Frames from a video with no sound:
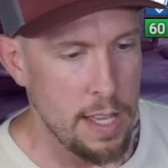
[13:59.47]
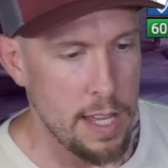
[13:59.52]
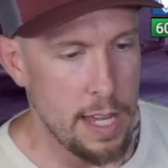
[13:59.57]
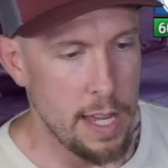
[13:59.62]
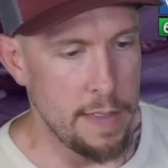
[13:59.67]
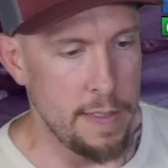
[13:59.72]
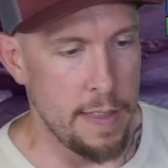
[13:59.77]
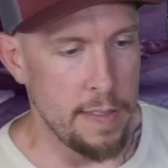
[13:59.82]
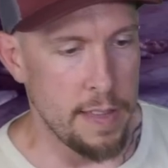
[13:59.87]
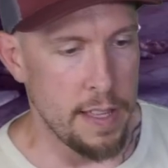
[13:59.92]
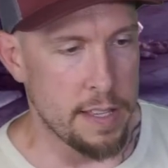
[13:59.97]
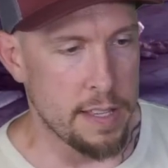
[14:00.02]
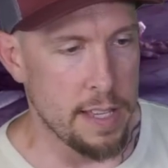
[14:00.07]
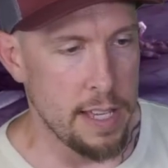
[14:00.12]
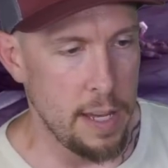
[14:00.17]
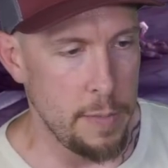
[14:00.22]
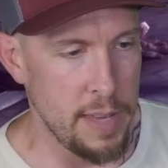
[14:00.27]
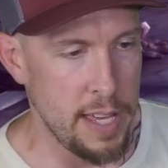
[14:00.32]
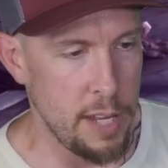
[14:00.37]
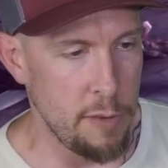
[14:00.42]
And then let's
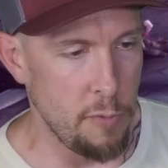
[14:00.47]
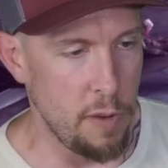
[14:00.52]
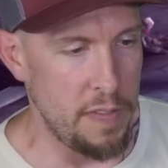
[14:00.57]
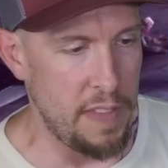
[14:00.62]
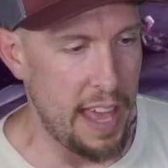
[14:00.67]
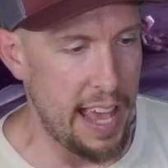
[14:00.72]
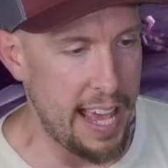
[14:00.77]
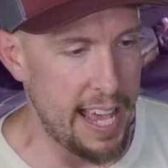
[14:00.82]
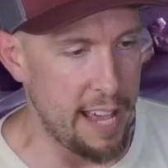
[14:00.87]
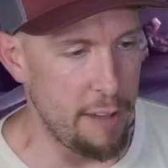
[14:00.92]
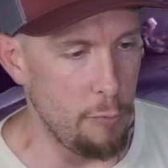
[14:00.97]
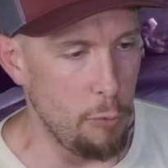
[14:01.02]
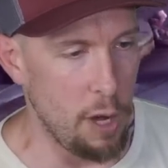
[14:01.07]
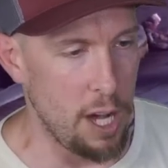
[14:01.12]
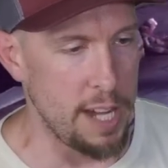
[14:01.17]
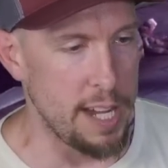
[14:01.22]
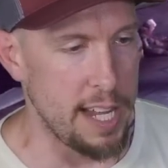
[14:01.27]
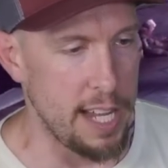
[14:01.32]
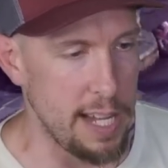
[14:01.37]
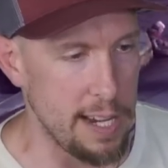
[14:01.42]
come in with the
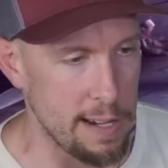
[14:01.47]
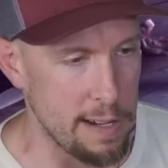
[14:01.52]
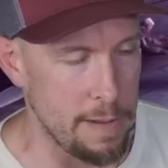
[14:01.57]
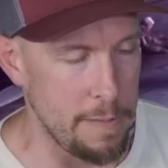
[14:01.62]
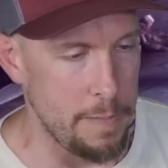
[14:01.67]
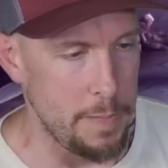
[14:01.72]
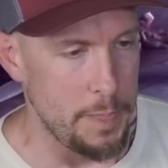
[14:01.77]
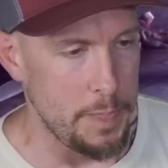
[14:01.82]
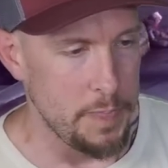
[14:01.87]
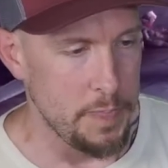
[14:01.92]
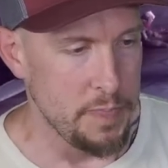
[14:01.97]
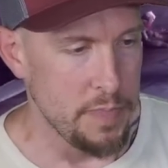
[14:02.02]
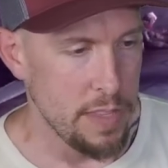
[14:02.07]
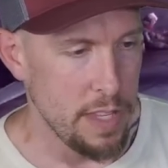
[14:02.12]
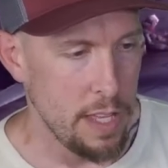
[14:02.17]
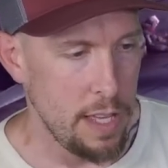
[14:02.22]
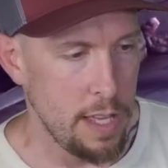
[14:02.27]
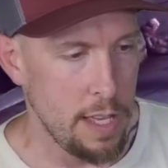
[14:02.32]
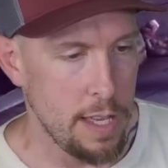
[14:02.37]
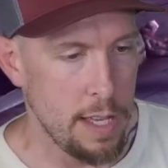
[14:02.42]
A1 here.
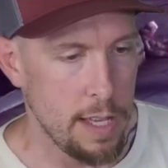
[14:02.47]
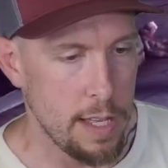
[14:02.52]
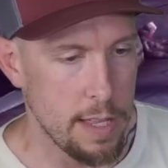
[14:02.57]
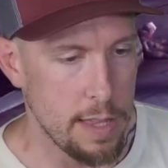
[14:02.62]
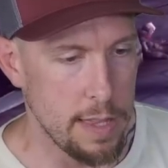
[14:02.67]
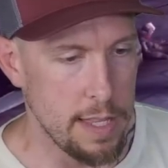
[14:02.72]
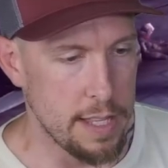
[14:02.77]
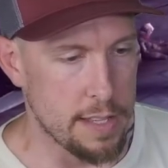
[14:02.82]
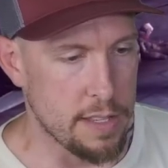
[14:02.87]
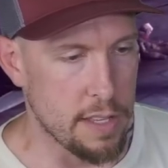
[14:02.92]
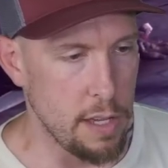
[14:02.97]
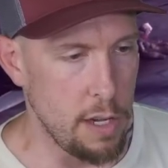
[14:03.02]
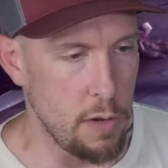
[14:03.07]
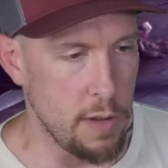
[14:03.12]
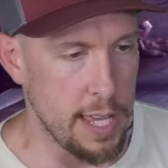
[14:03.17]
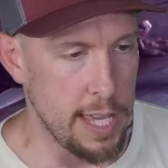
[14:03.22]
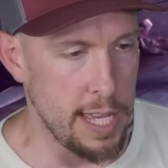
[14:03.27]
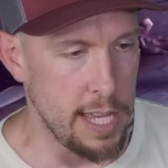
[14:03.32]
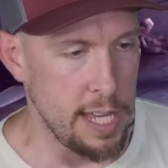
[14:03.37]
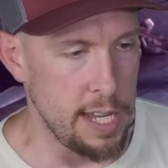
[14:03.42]
Let's go
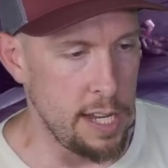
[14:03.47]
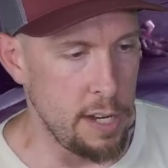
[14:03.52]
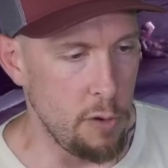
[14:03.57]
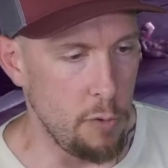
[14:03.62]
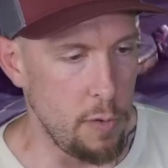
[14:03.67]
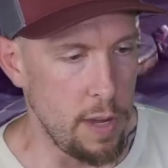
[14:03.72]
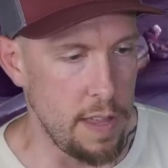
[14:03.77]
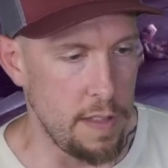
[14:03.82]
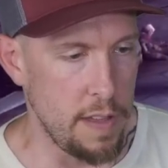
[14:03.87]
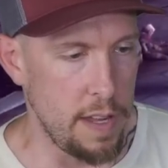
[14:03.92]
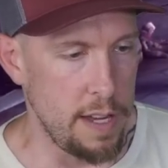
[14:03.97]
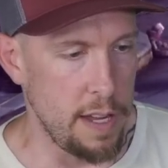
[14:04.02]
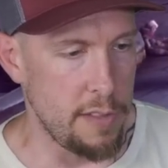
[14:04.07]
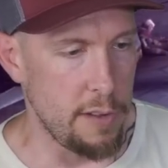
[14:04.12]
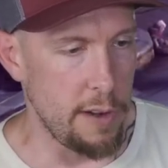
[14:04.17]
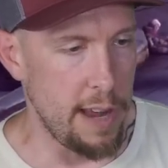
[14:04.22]
in with another